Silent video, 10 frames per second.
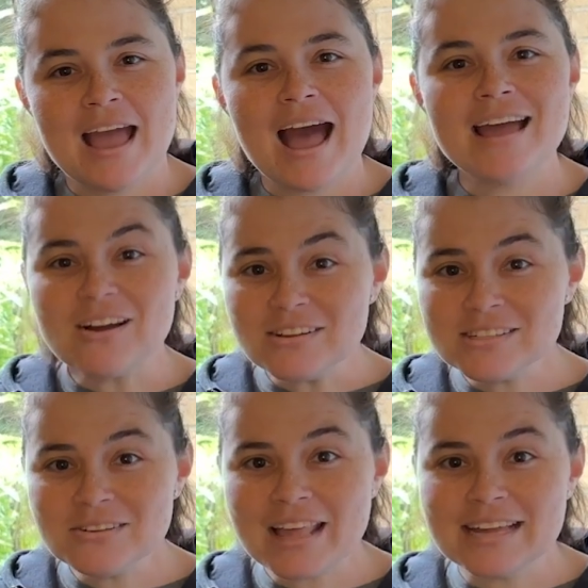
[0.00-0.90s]
I
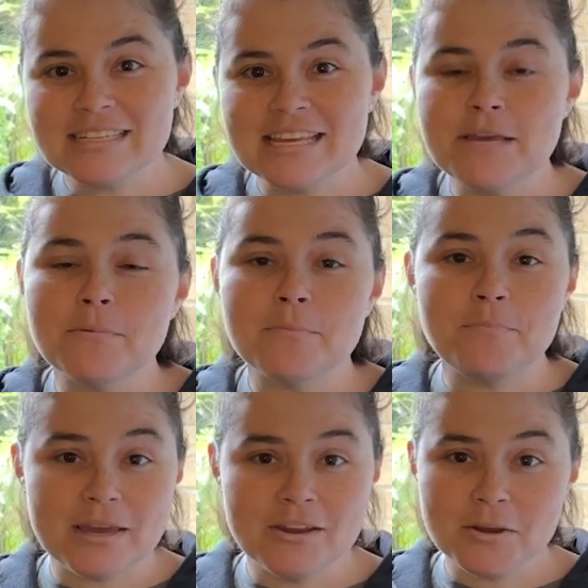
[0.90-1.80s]
also like to
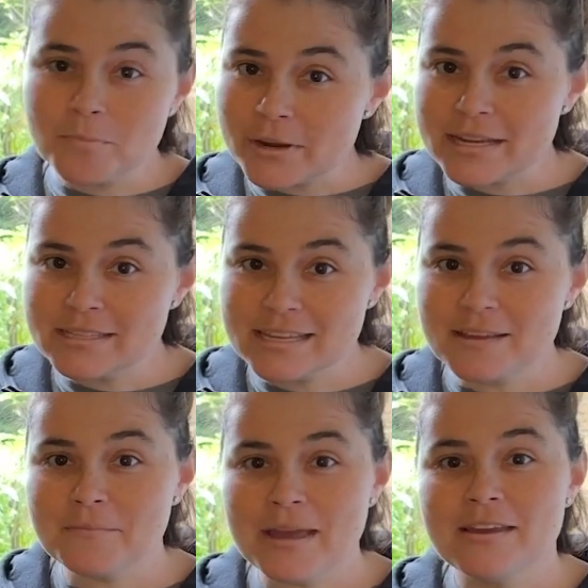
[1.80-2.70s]
keep bigger breeds
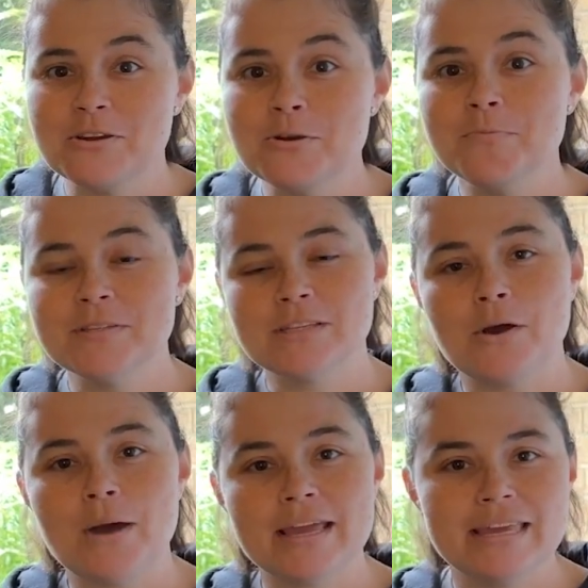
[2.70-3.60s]
in my coop,
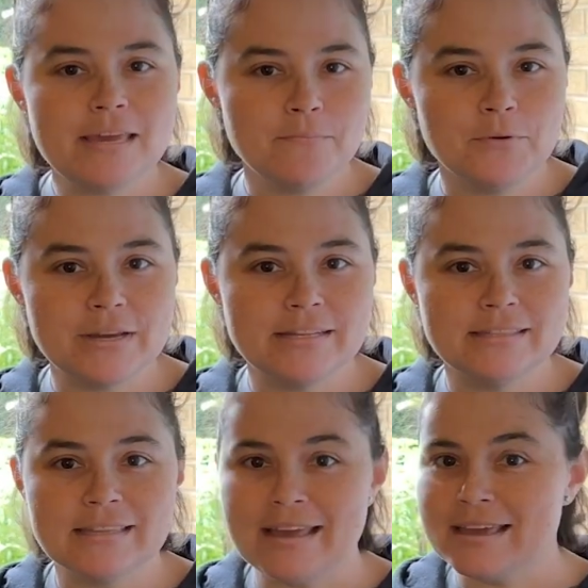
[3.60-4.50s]
so I keep
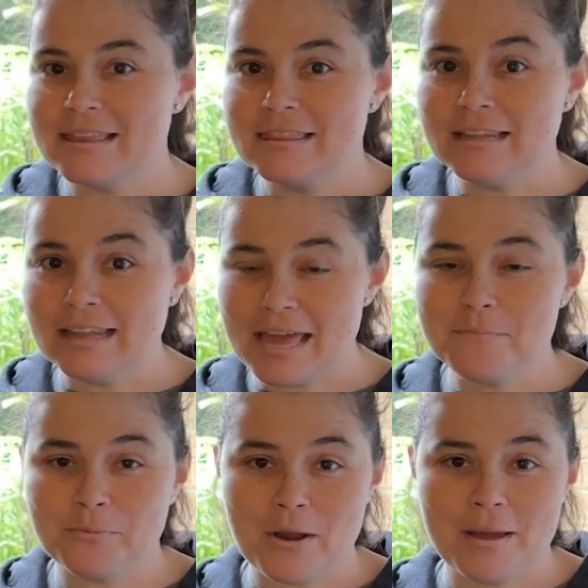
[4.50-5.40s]
breeds like the
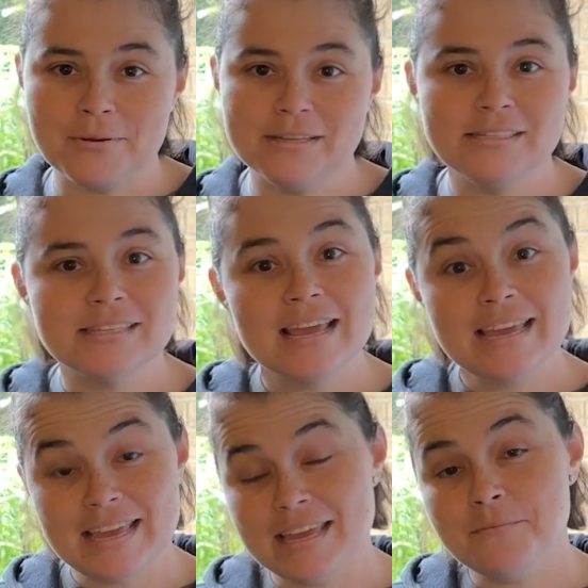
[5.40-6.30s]
light Brahmas
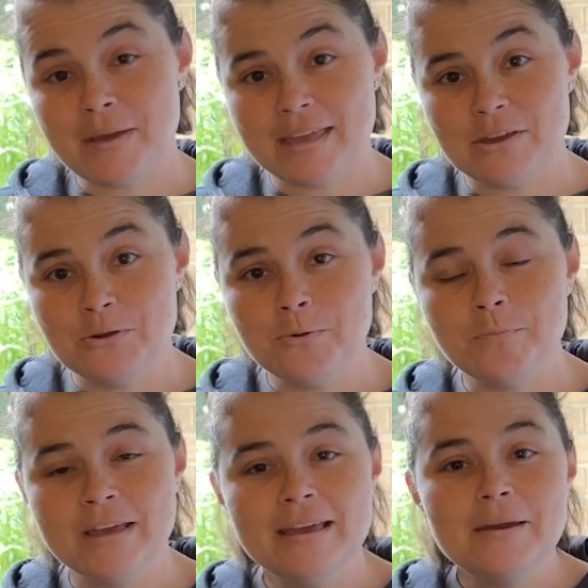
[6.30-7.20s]
in my
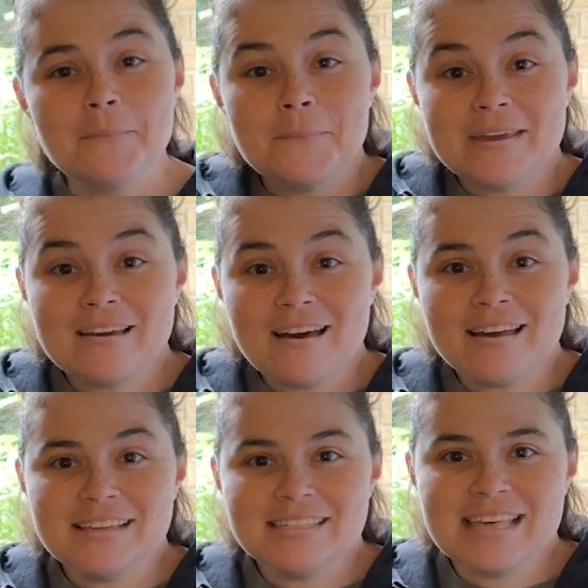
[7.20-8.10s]
coop
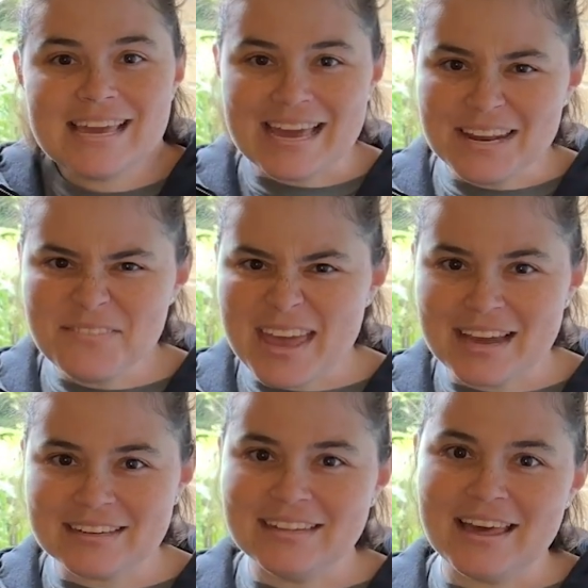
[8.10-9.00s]
because they kind of
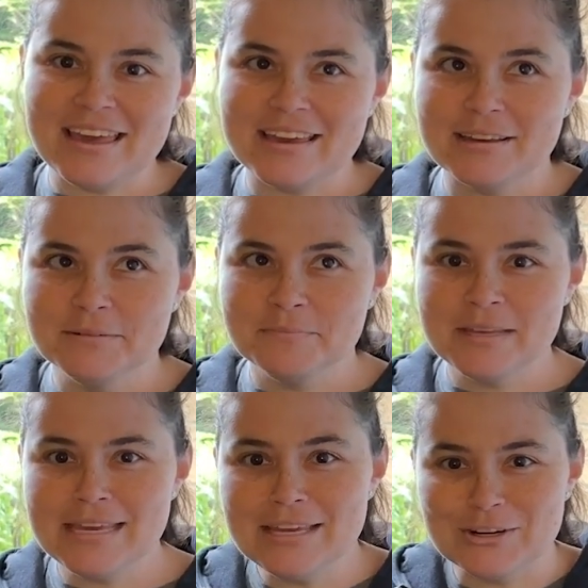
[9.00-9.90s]
act like
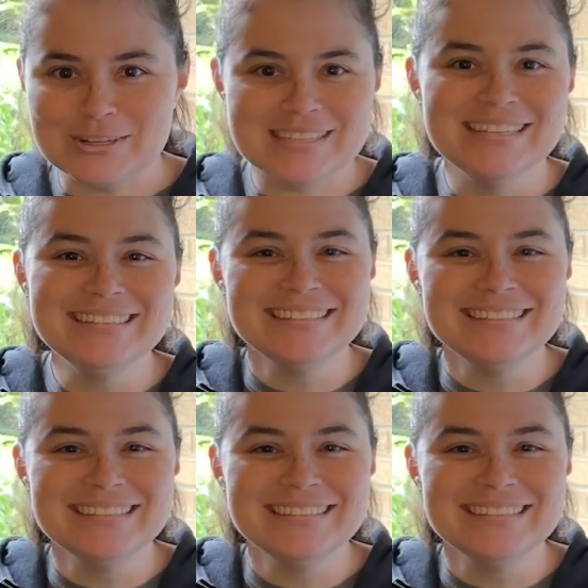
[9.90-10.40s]
heaters.